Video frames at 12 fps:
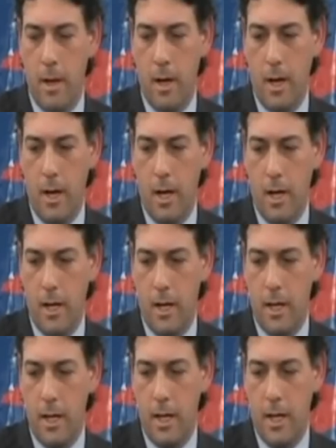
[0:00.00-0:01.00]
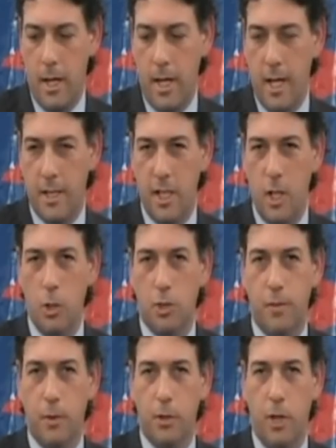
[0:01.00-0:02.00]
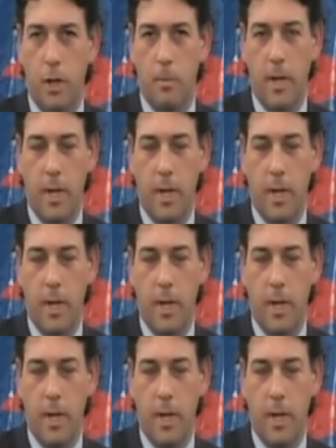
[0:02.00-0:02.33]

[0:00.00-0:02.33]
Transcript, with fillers: uh, it's a useful term.